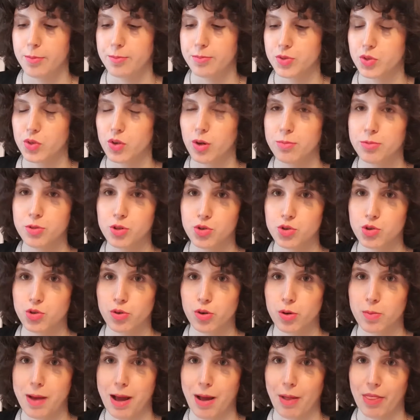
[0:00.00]
Um, so I'm
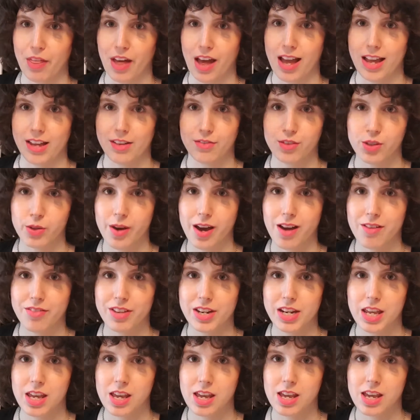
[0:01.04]
not sure about that. If you
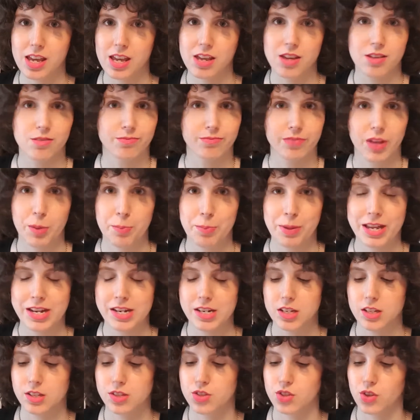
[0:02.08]
have any
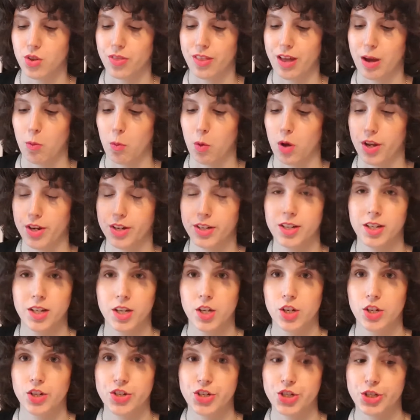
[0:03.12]
opinions on that
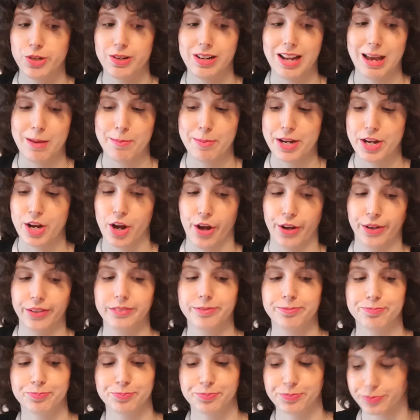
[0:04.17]
one, do let me
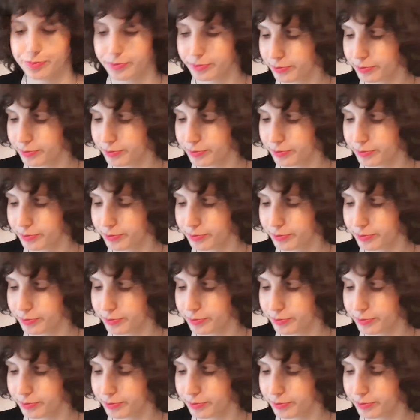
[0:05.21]
know.